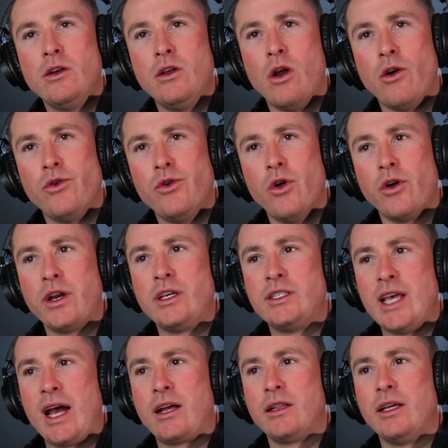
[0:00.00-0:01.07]
not
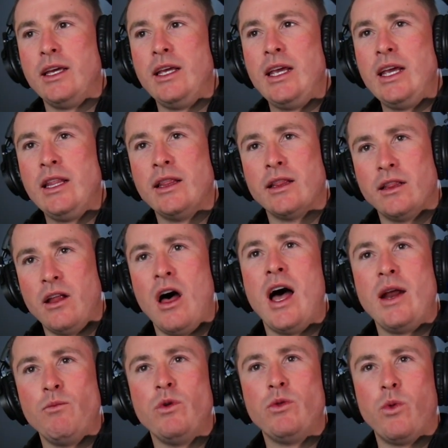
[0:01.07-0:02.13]
exactly in
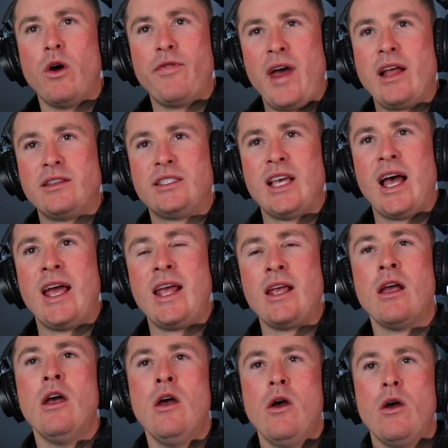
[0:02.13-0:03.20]
line with what that's saying.